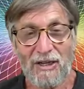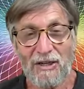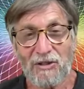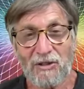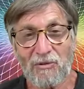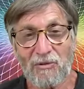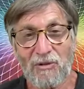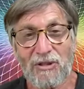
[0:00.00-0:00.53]

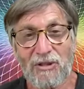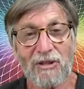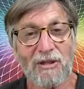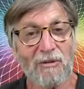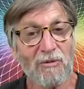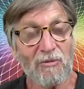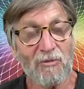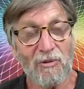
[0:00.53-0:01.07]
she was
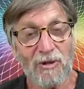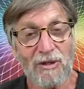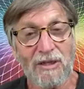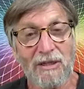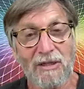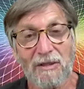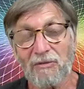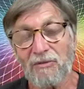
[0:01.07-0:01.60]

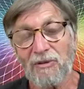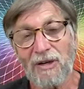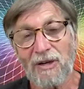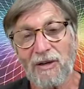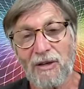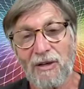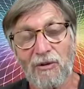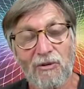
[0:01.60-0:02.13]
working at a
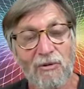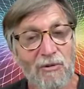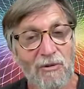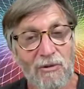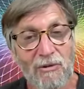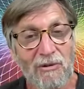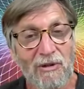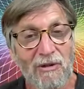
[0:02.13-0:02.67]
very
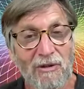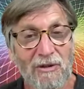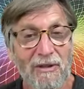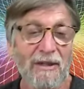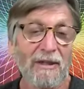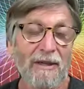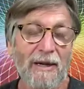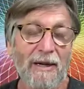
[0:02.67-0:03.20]
cool
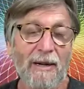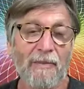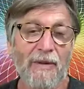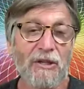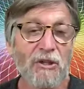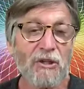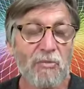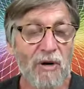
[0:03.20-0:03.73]
um,
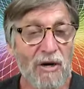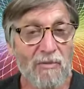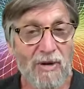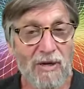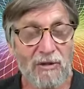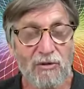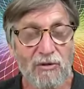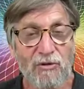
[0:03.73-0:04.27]

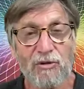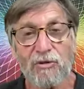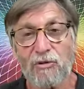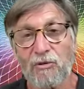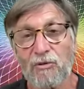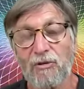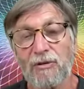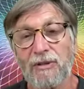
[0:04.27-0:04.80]
experimental
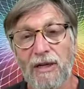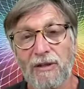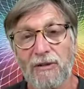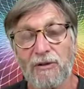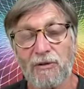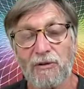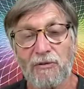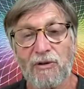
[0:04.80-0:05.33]
school
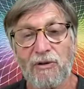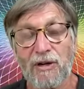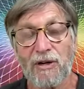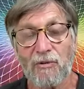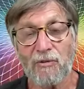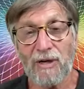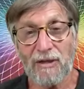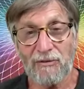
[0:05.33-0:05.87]
not too far
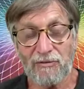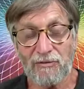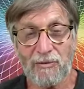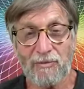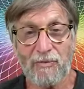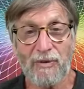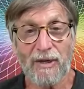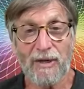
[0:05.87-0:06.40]
away
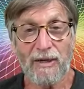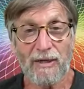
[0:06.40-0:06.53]
from